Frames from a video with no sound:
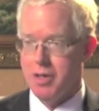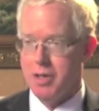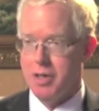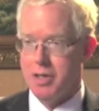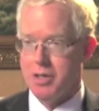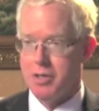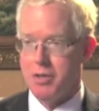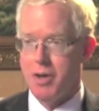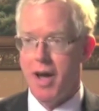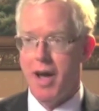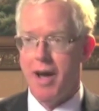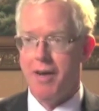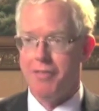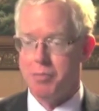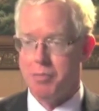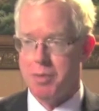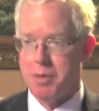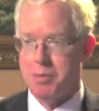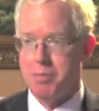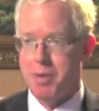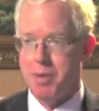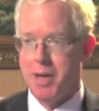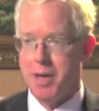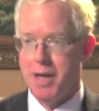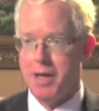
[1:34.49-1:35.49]
you have to
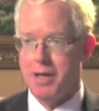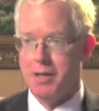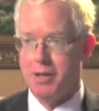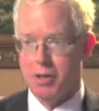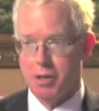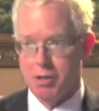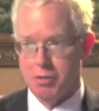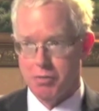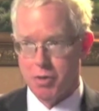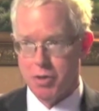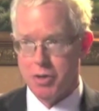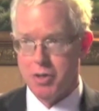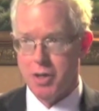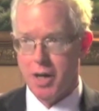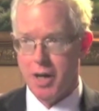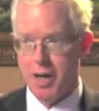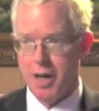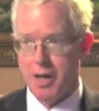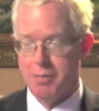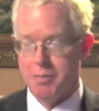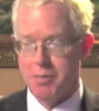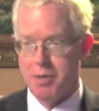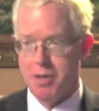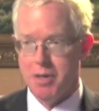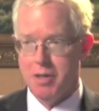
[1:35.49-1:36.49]
be paid
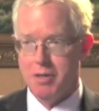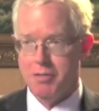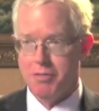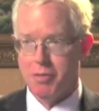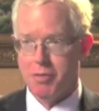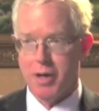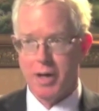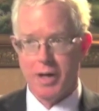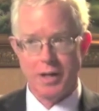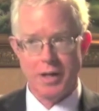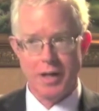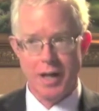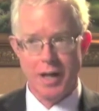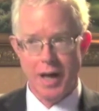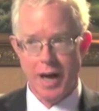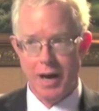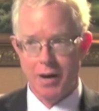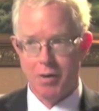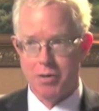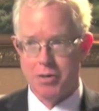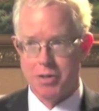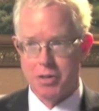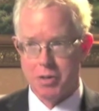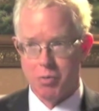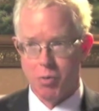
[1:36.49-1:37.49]
overtime for any
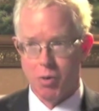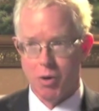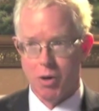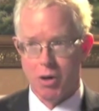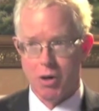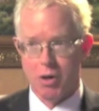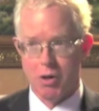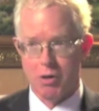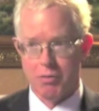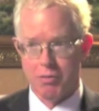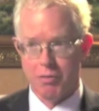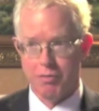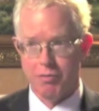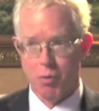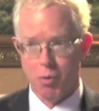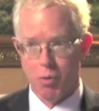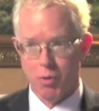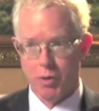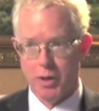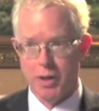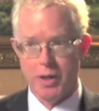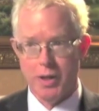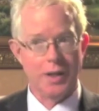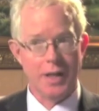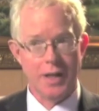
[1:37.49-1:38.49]
hours you work over
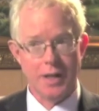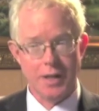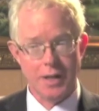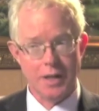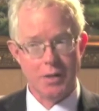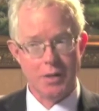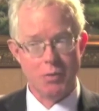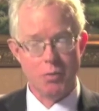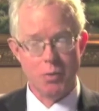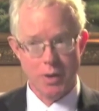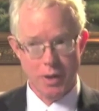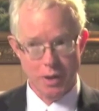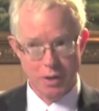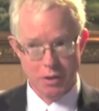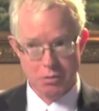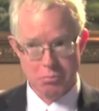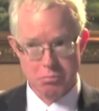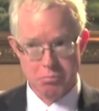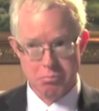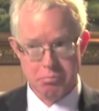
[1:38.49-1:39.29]
40 in any week,